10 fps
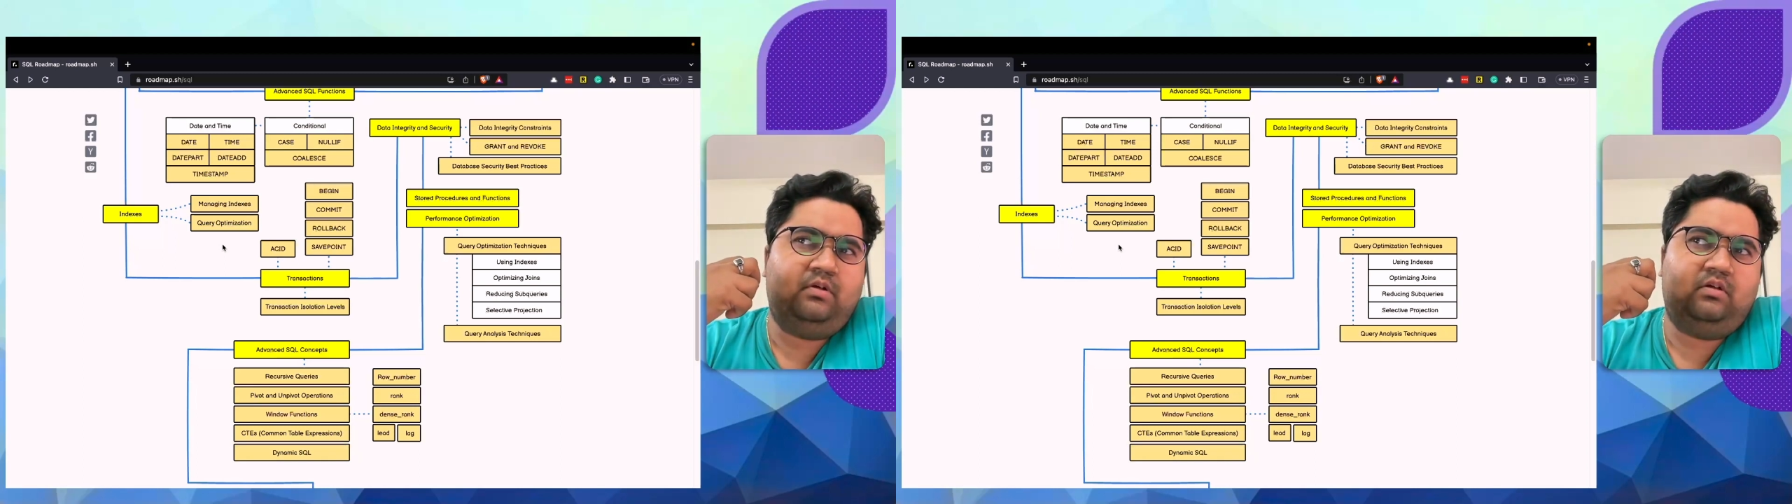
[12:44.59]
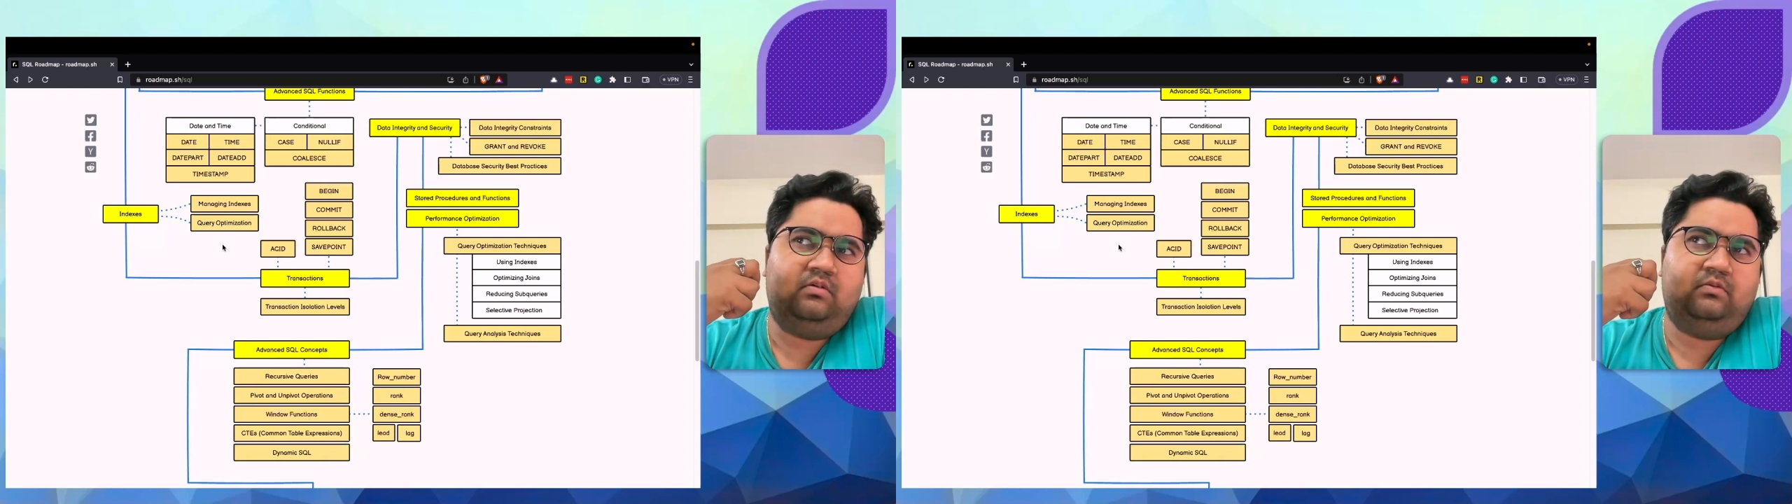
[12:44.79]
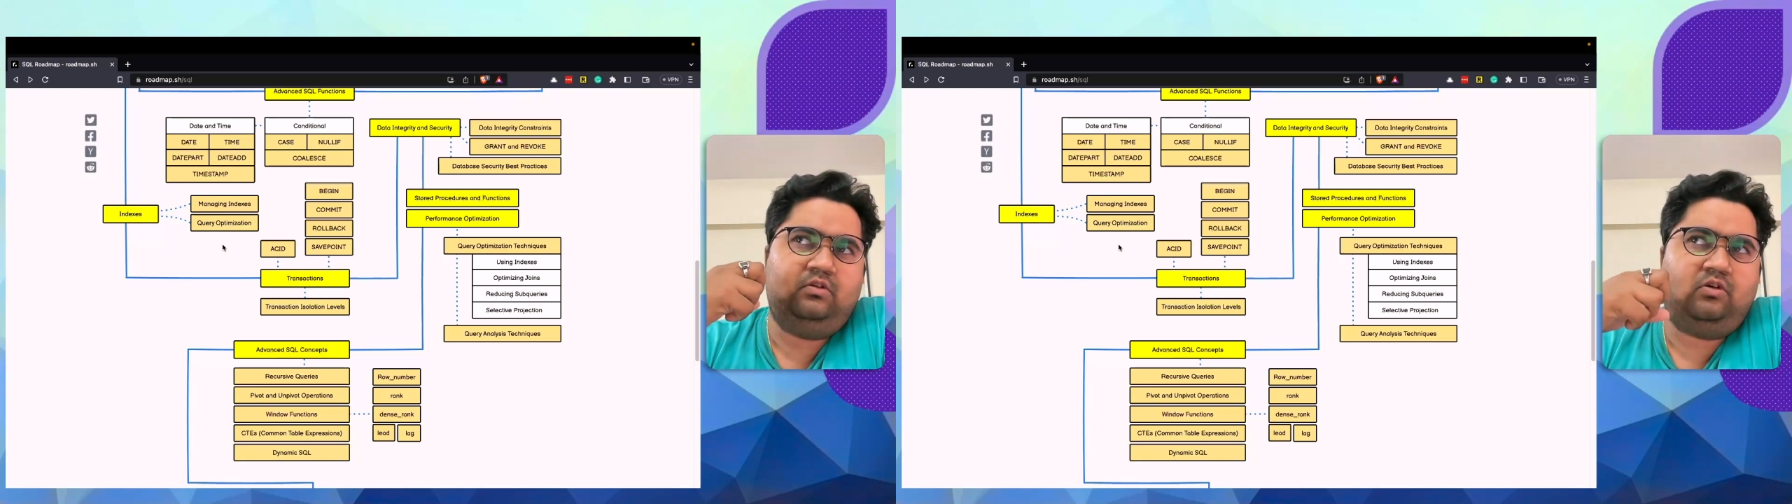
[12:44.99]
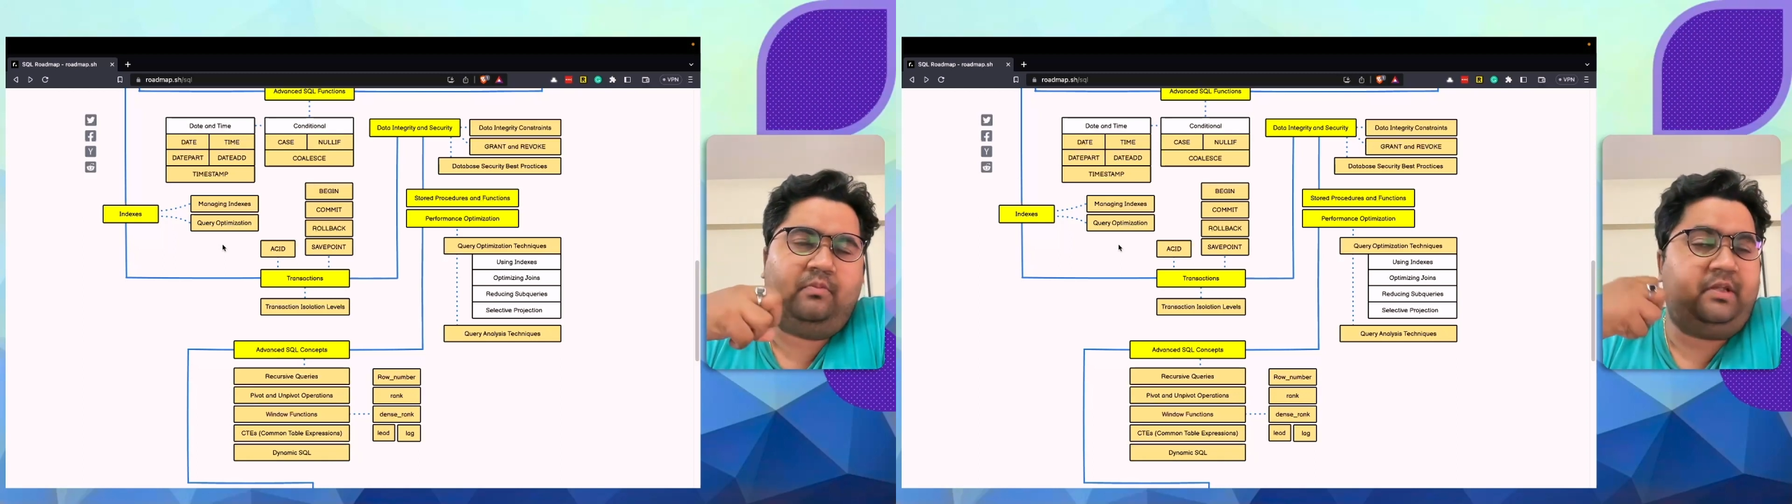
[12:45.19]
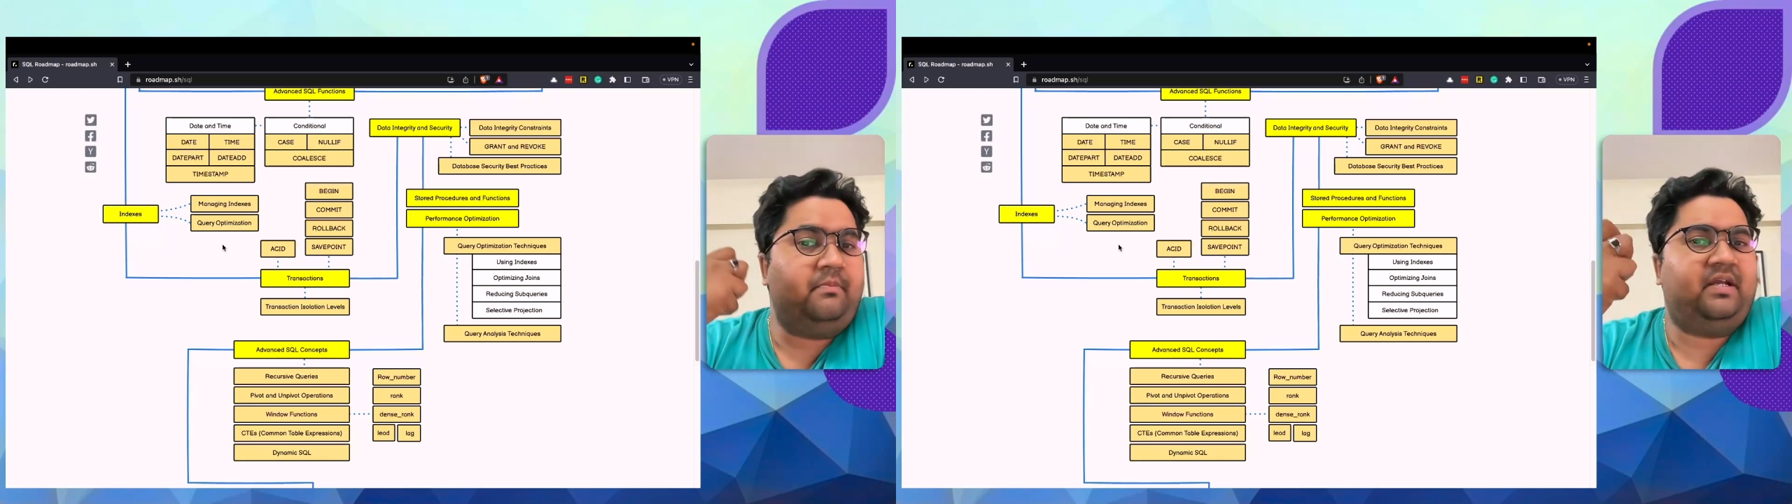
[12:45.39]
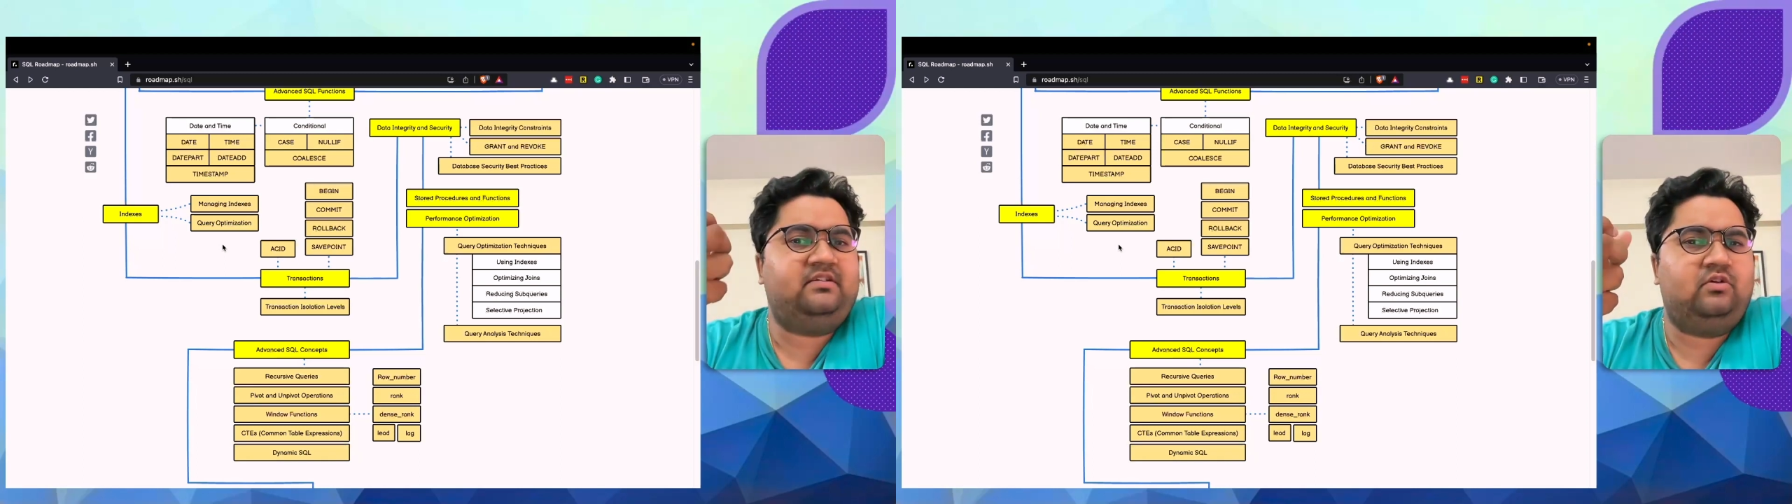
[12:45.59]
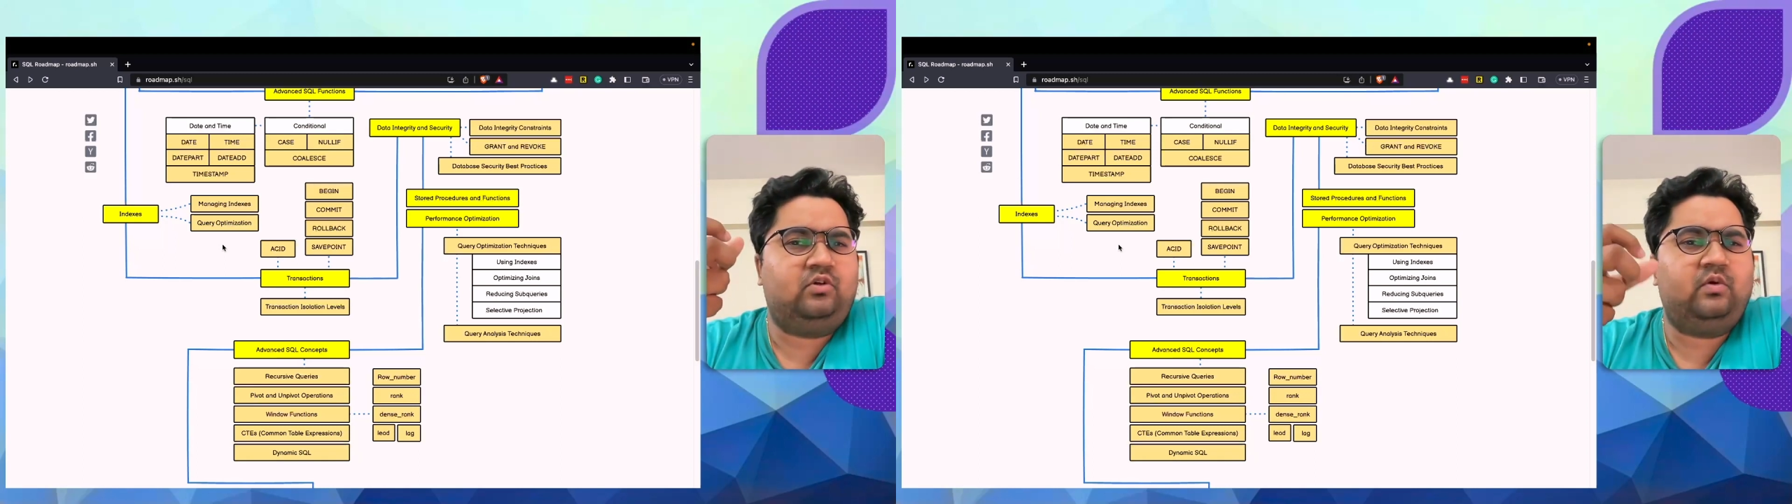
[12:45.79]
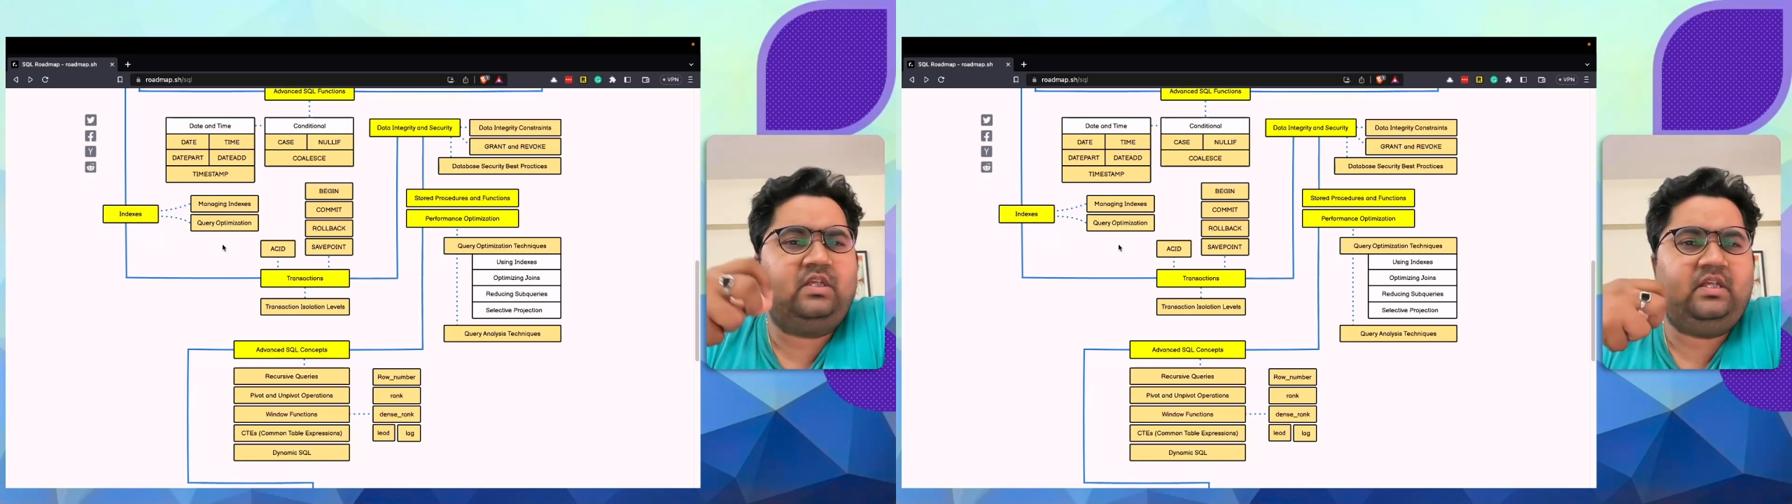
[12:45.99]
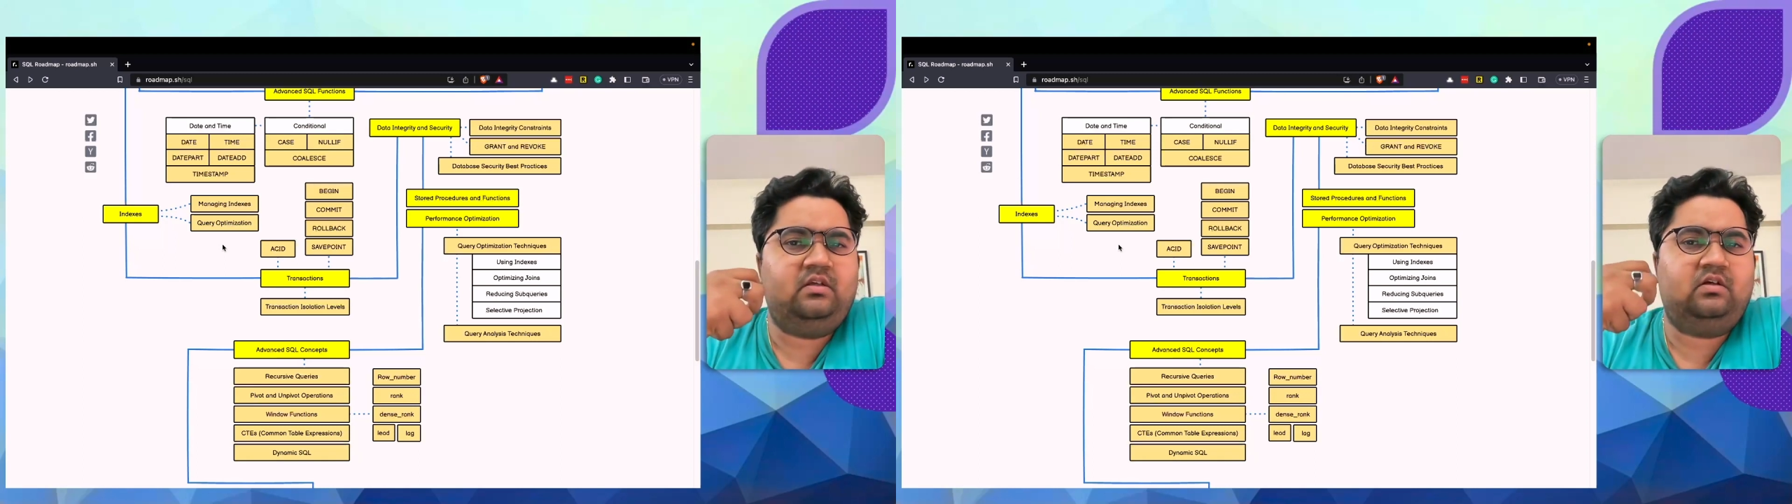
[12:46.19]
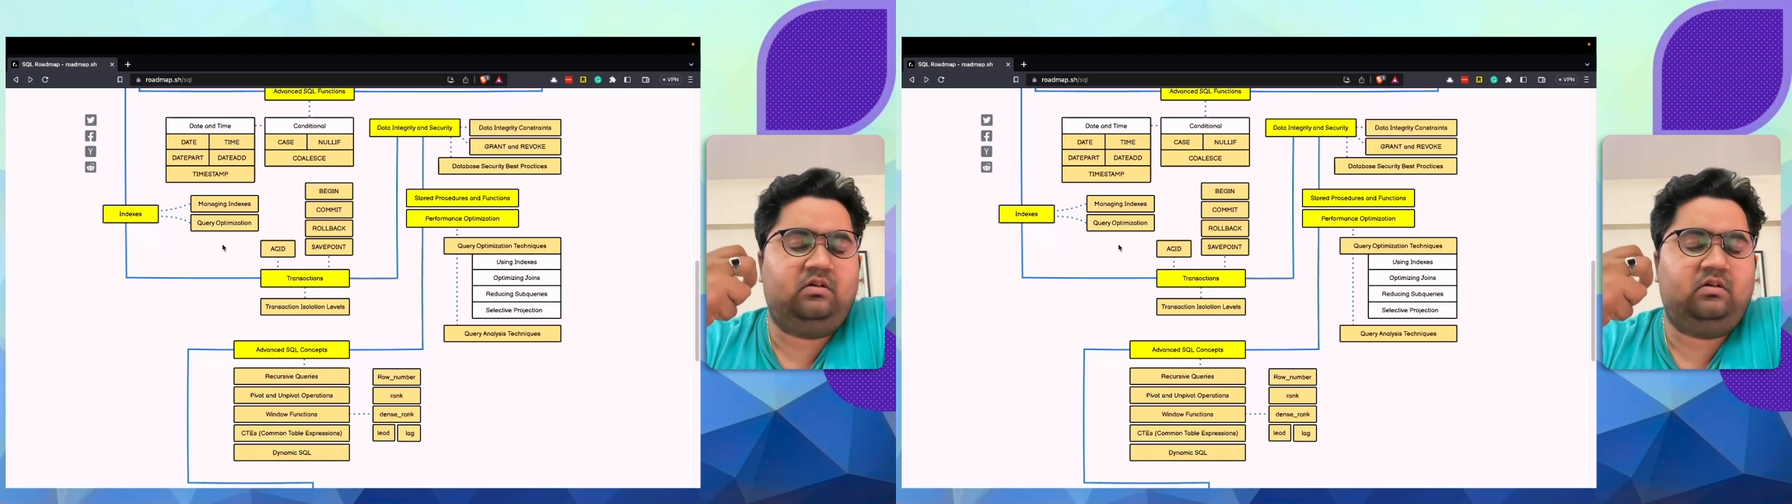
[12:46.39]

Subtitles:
optimize your query,